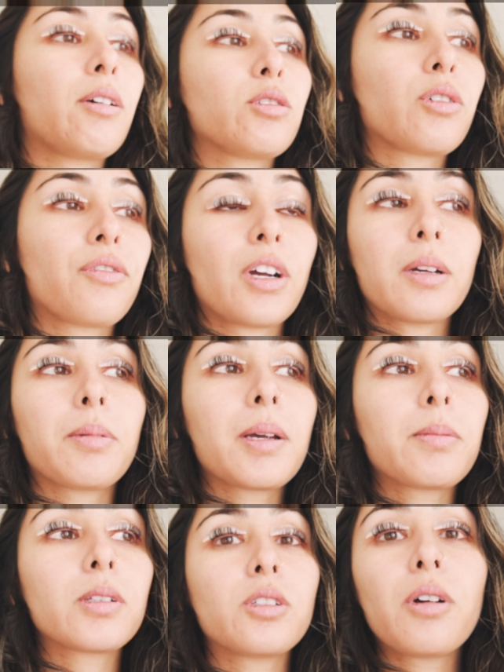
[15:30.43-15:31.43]
I was referring
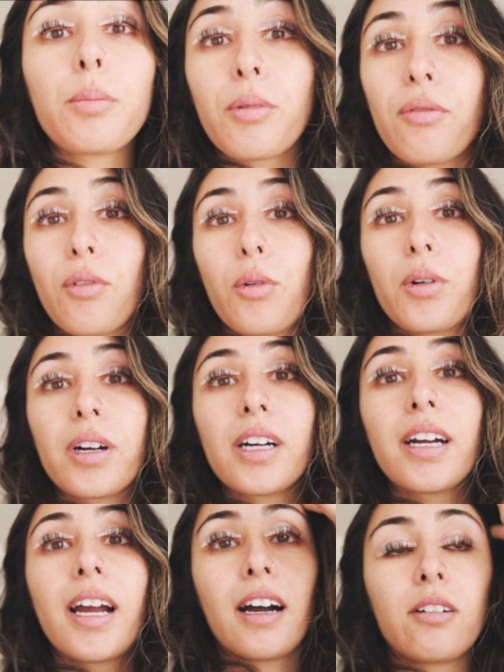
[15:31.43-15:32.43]
people to it
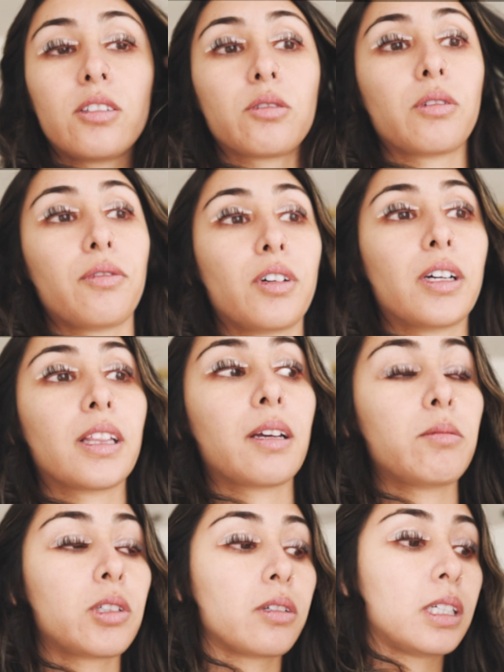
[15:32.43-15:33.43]
before, I was referring
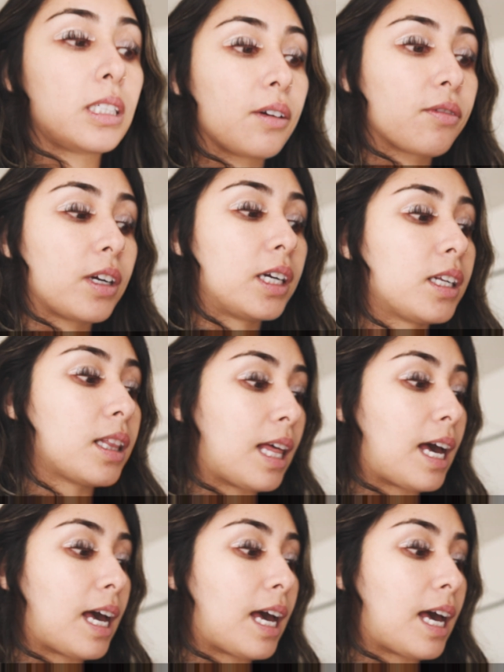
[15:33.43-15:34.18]
them to a different